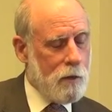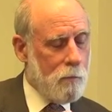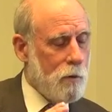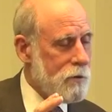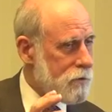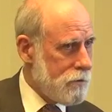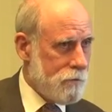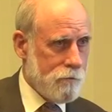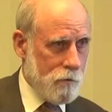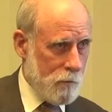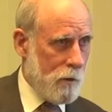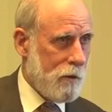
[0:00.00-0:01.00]
A bunch
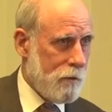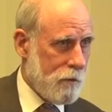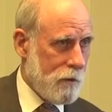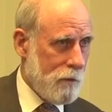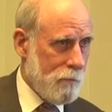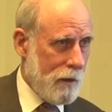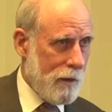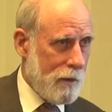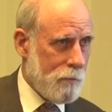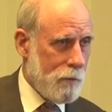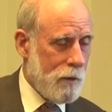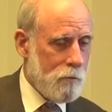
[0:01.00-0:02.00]
of responses come back,
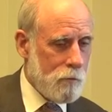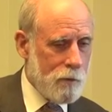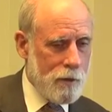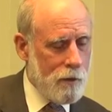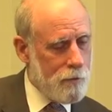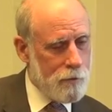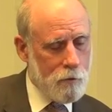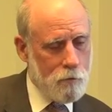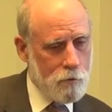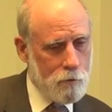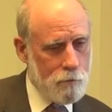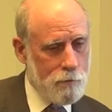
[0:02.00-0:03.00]
probably on the
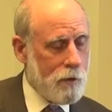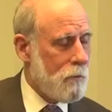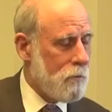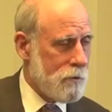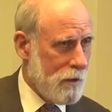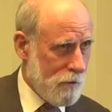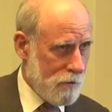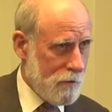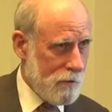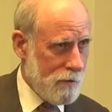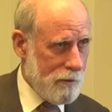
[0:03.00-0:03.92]
order of a couple dozen.